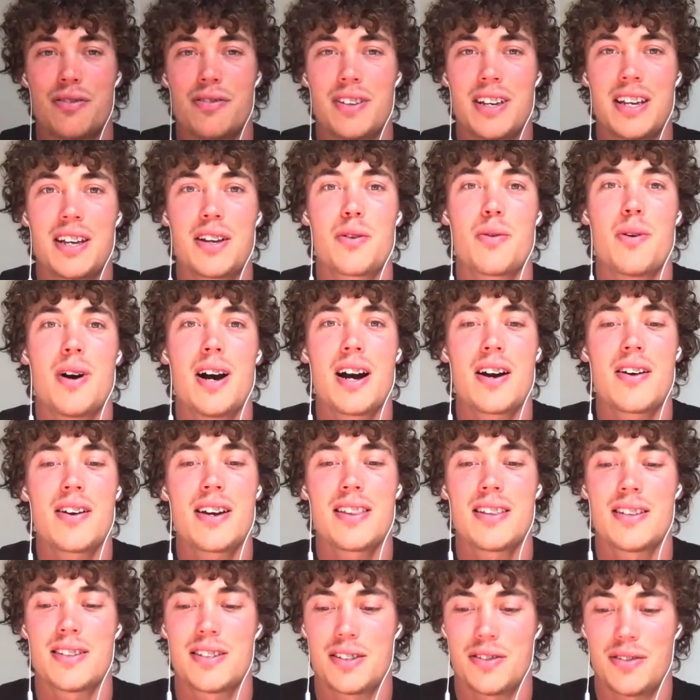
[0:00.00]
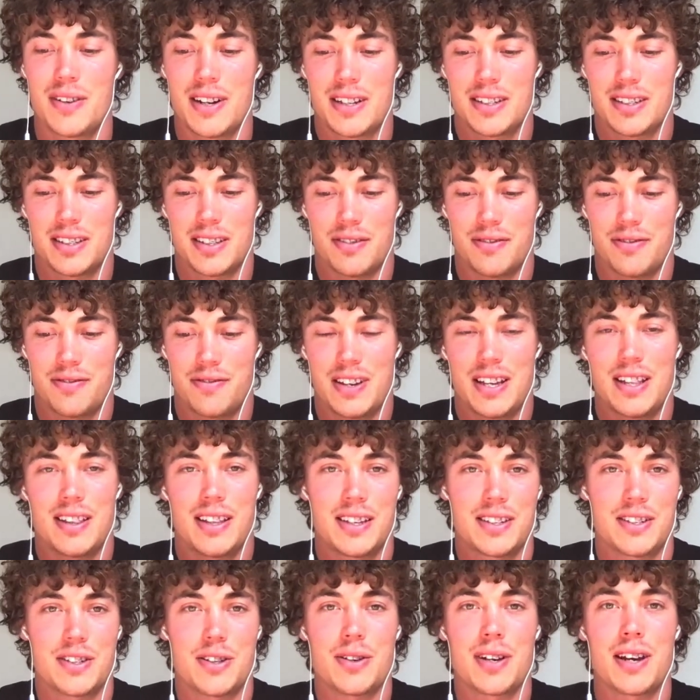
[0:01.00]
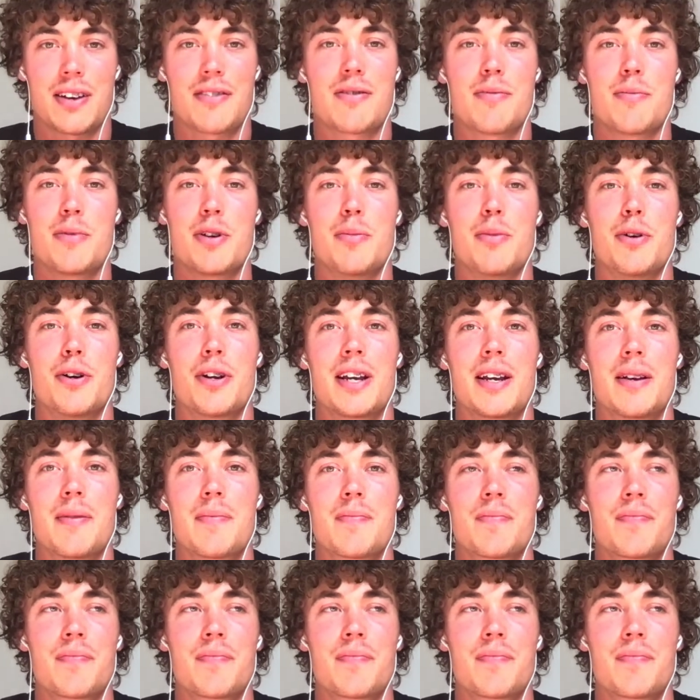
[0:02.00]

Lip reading: inquiry that surrounds the feelings you get from your body.